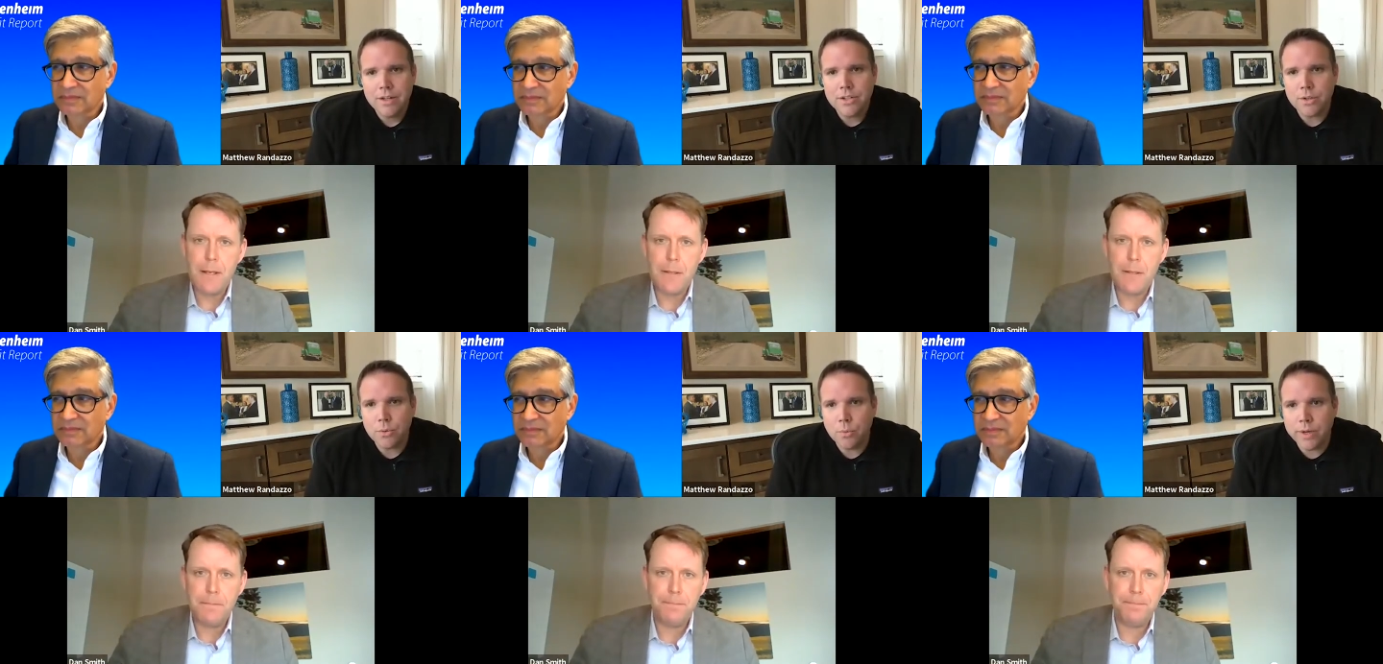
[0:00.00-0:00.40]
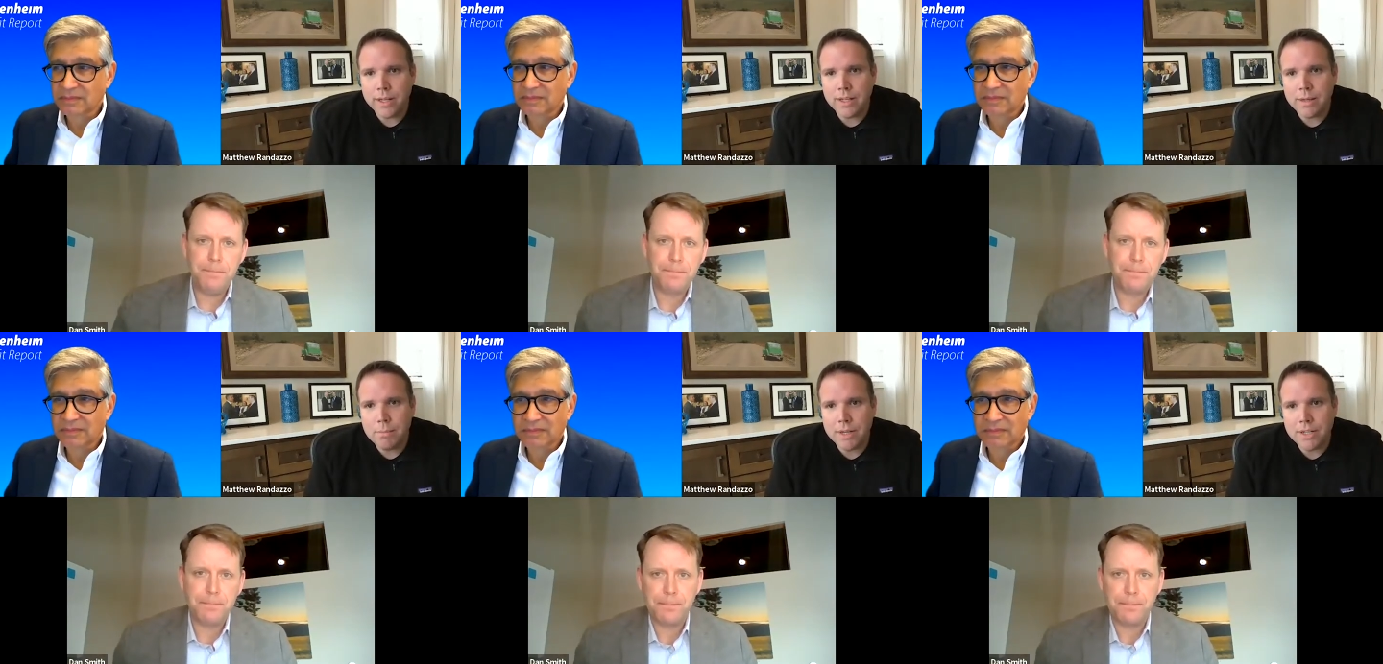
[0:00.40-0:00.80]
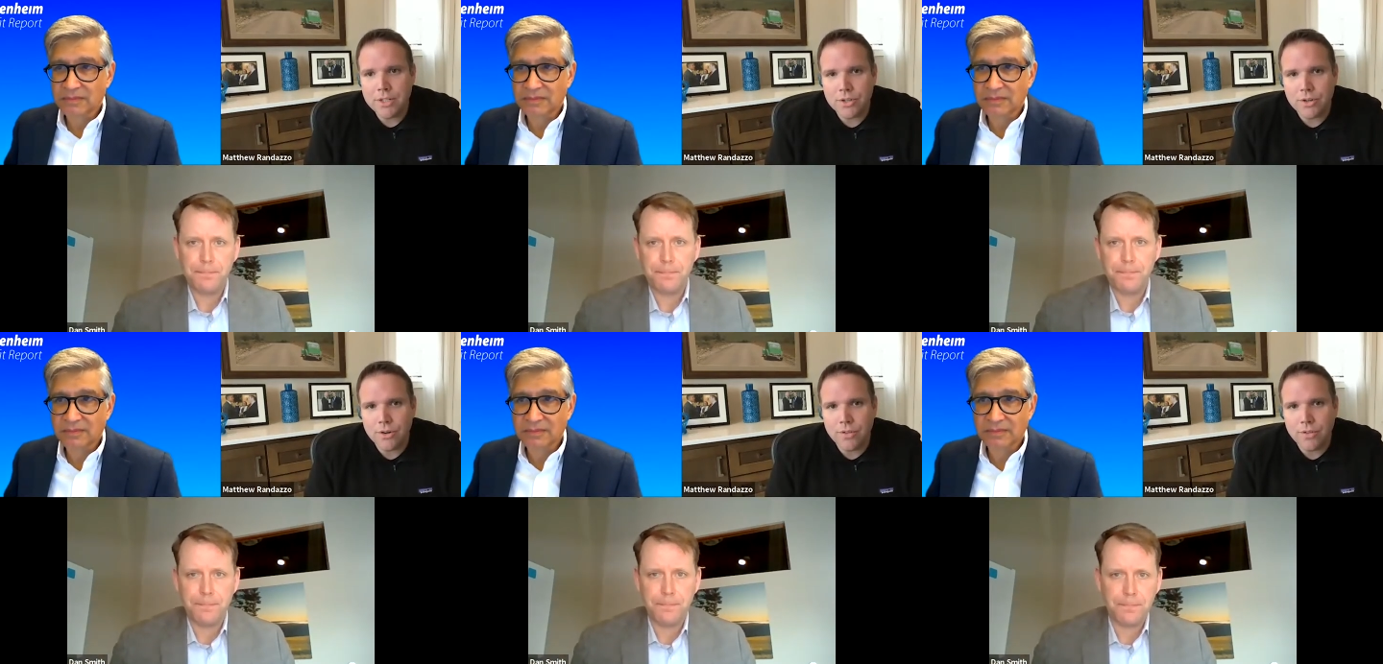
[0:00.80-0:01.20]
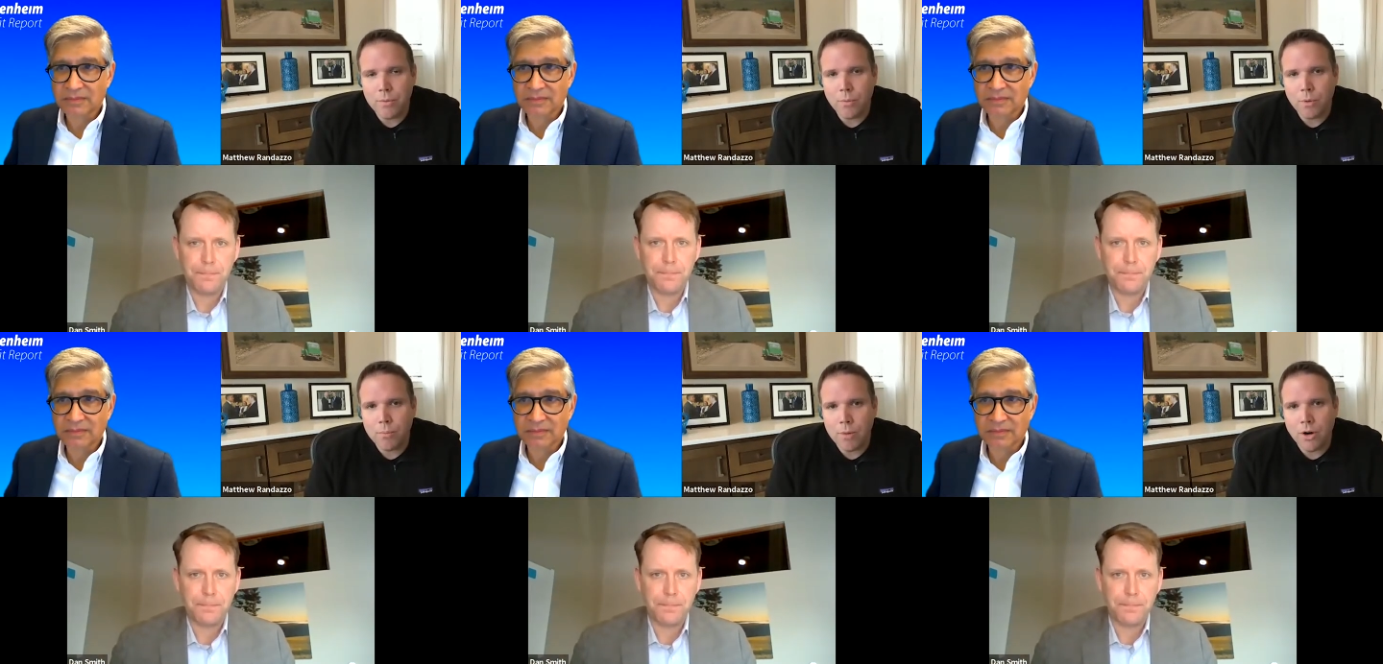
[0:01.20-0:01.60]
Speaker 1: to really be sure
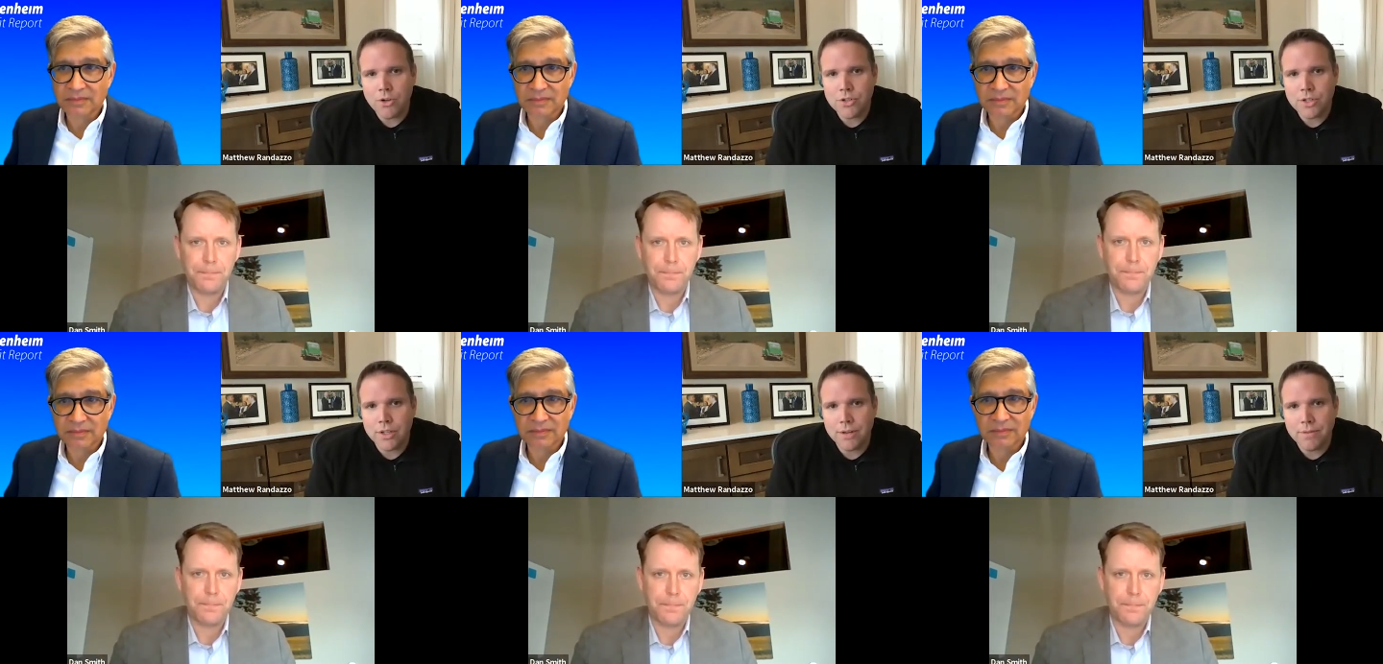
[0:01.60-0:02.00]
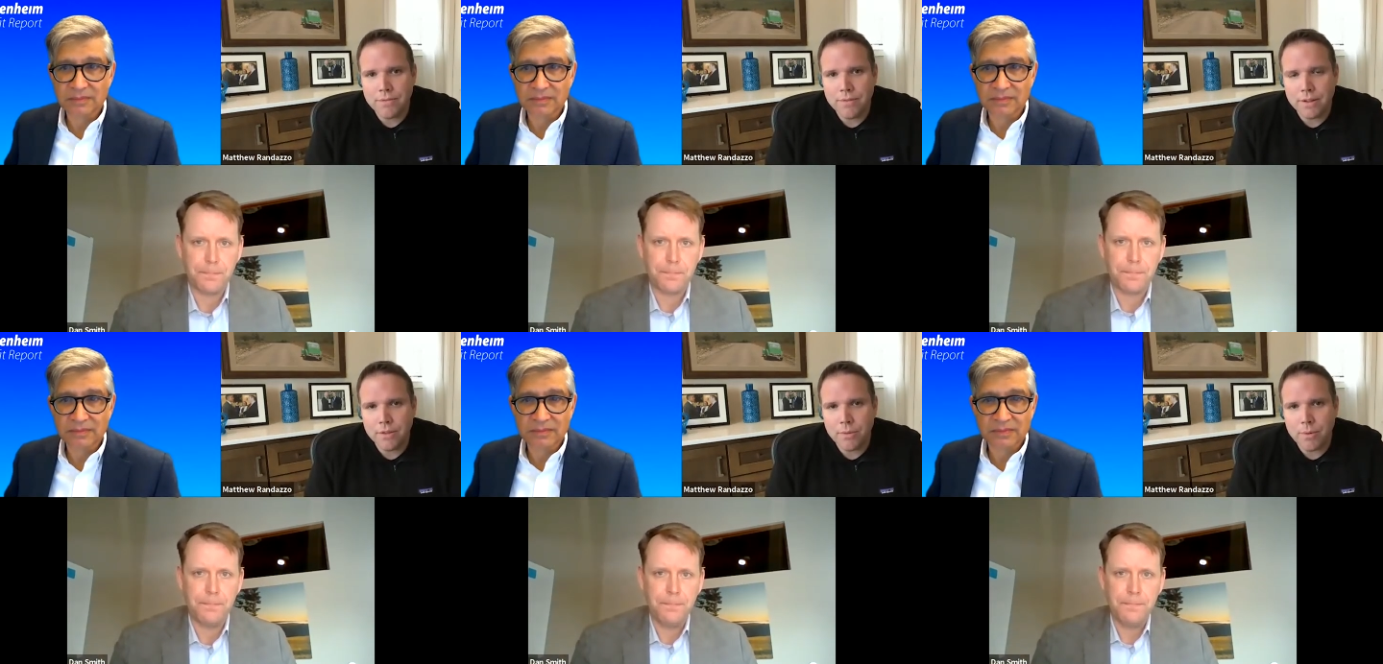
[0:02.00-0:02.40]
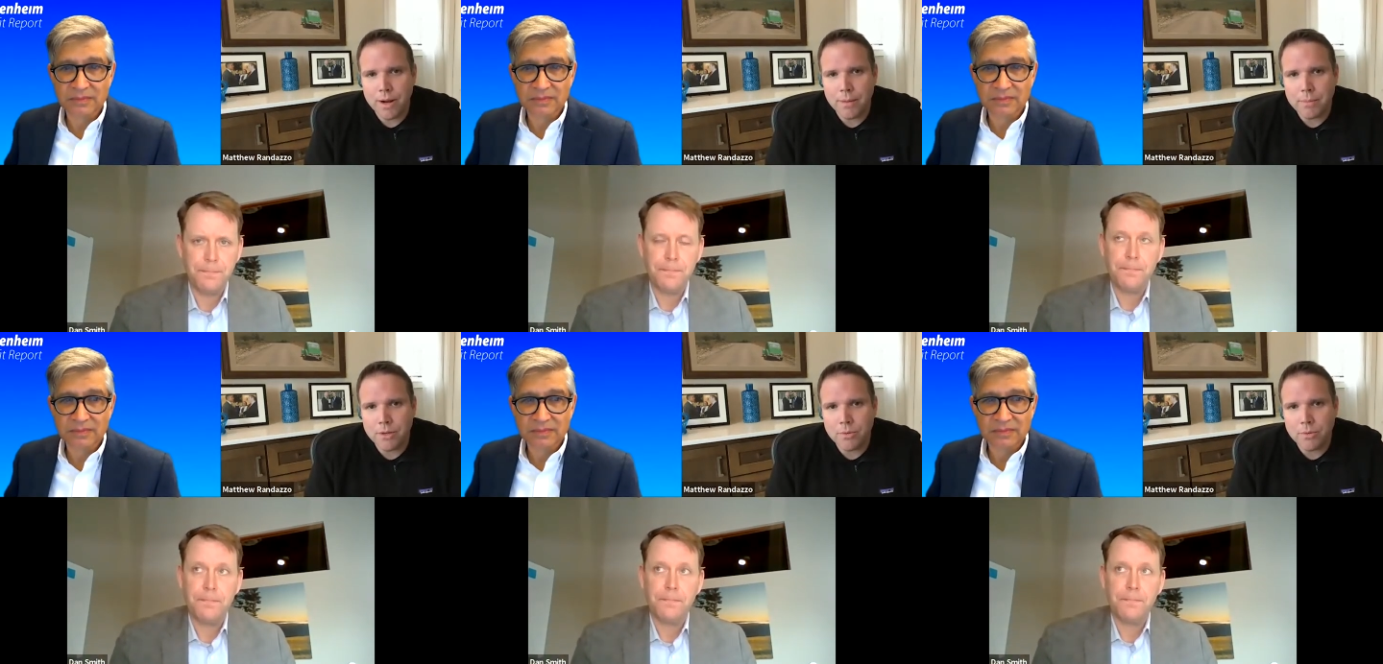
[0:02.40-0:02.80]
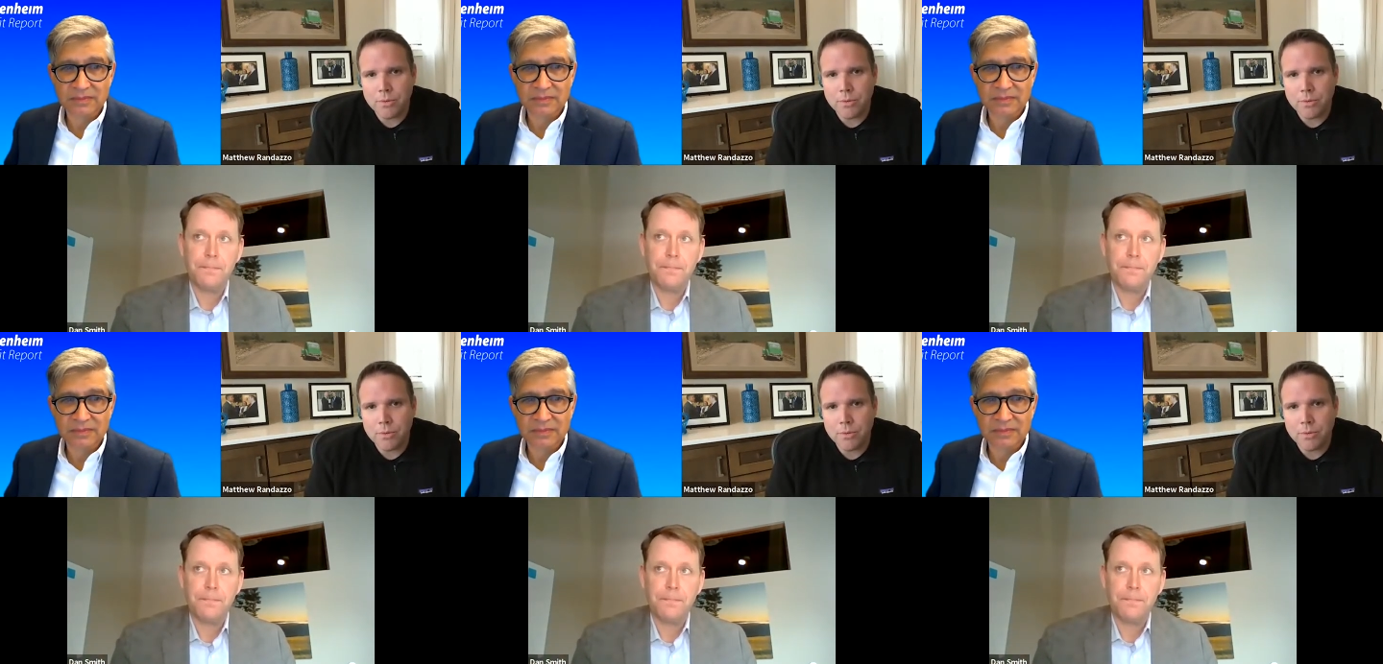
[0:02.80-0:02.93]
that we're marshaling philanthropic